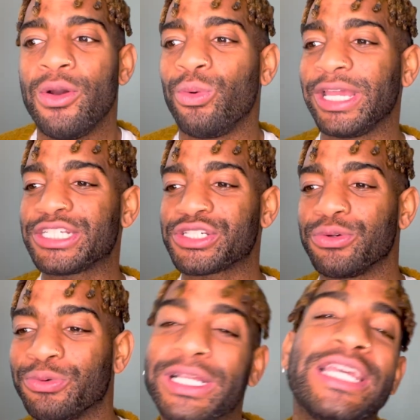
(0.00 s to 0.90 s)
which
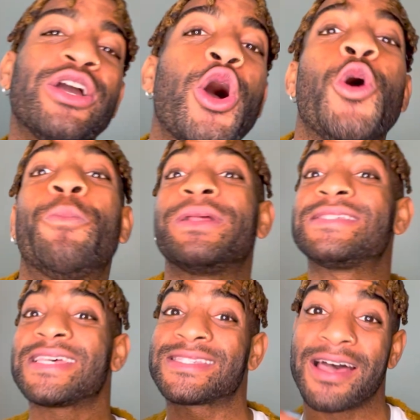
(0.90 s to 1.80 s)
really
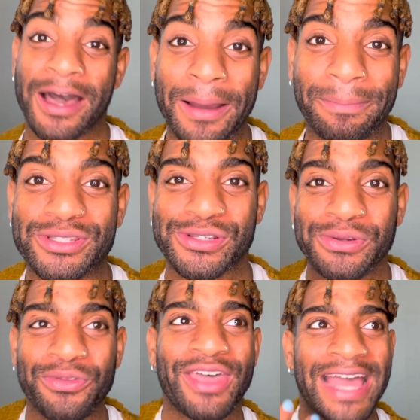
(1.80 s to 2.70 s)
opens us up
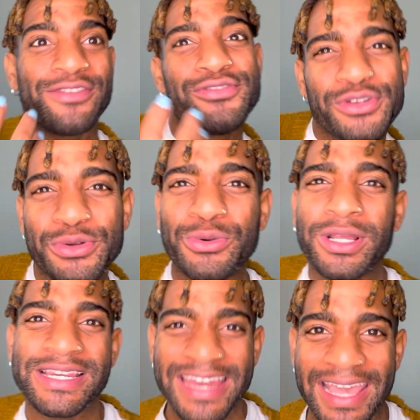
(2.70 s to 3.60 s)
to that
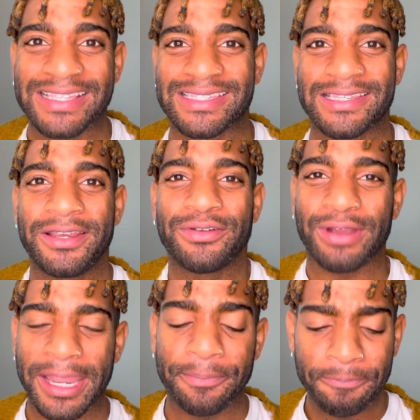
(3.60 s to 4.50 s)
newness,
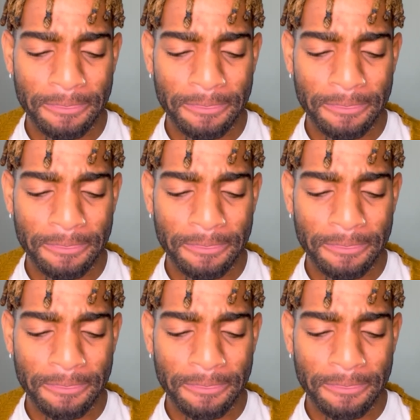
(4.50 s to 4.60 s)
right?